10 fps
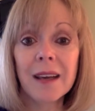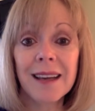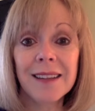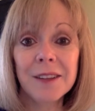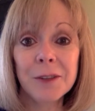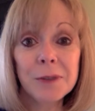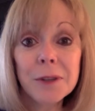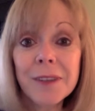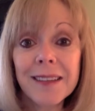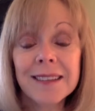And the
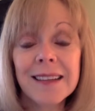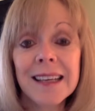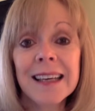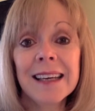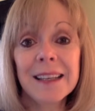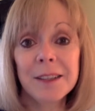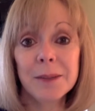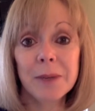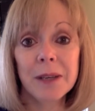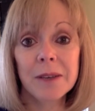truth is they can't
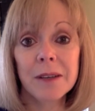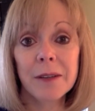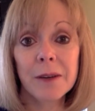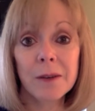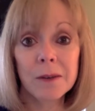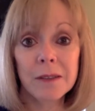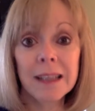do better on their own.